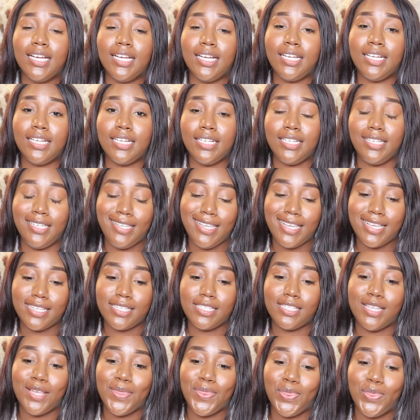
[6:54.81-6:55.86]

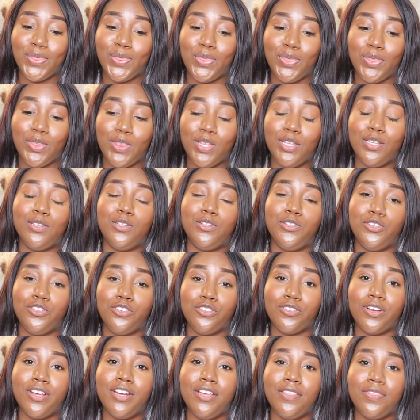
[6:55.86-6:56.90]
Yes, the
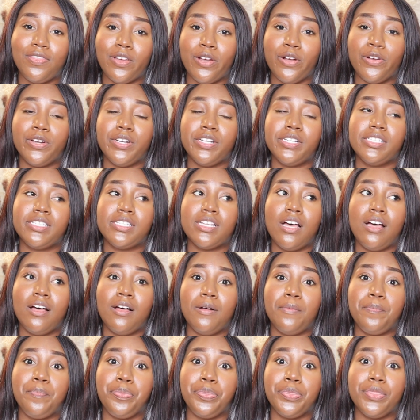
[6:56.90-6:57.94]
dreaded
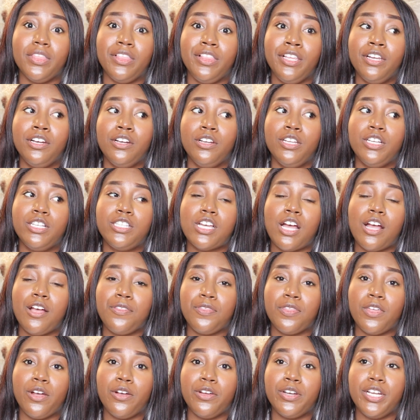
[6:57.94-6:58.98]
30s. Literally
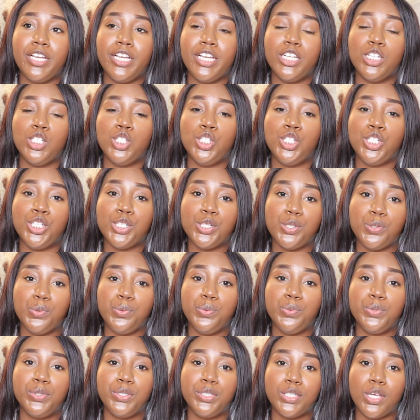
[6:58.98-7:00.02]
turned 30 in
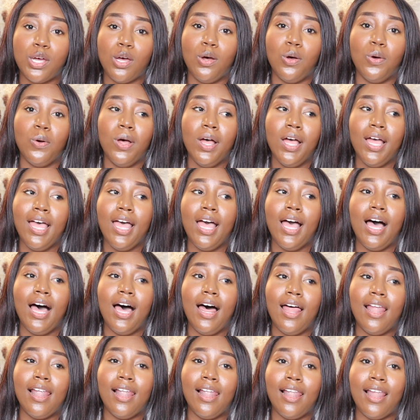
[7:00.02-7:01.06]
June. So
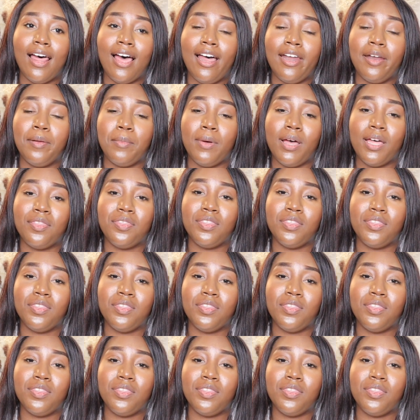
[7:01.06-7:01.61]
a lot of my